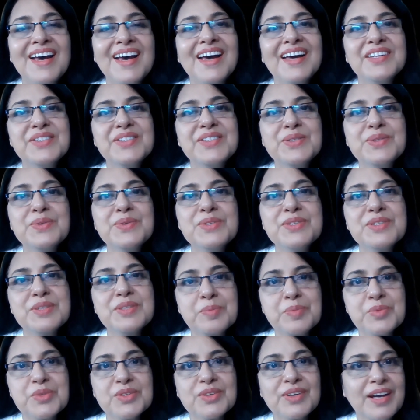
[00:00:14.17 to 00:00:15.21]
And do
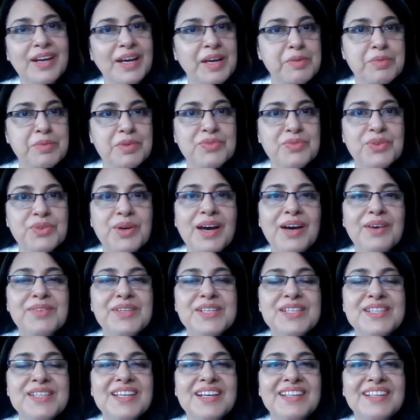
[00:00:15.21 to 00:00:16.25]
subscribe if you
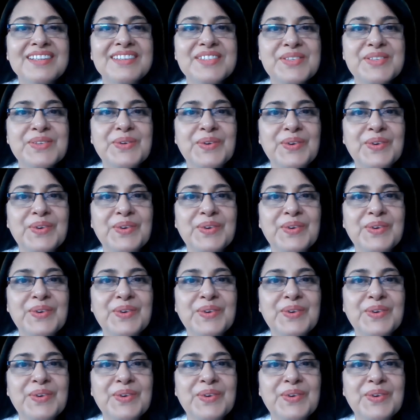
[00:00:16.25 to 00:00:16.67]
haven't done so